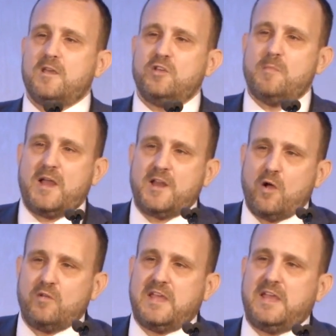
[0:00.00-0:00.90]
You may
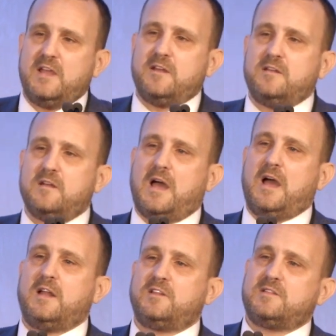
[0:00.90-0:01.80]
know that Ian
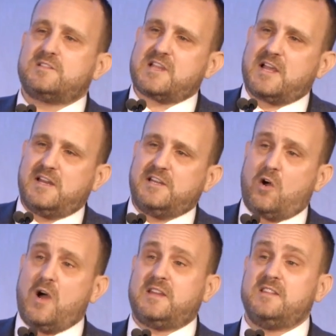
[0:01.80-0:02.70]
sadly
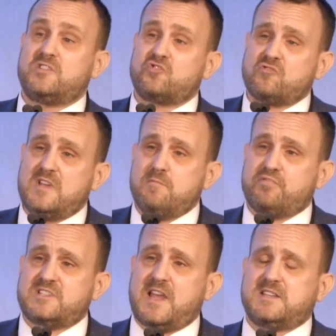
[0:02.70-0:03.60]
died in the street
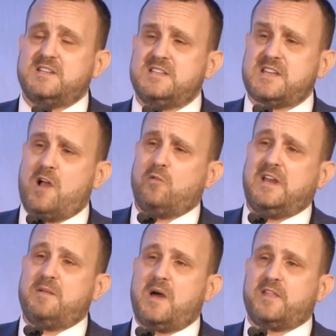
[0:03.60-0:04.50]
protecting his
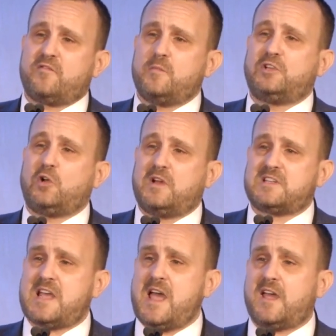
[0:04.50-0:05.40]
elderly mother from a dog
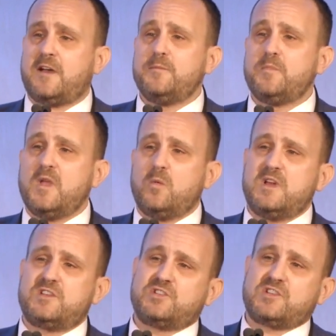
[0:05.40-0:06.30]
attack,
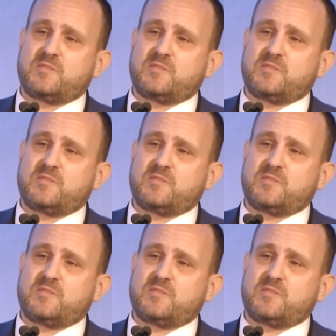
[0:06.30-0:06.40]
which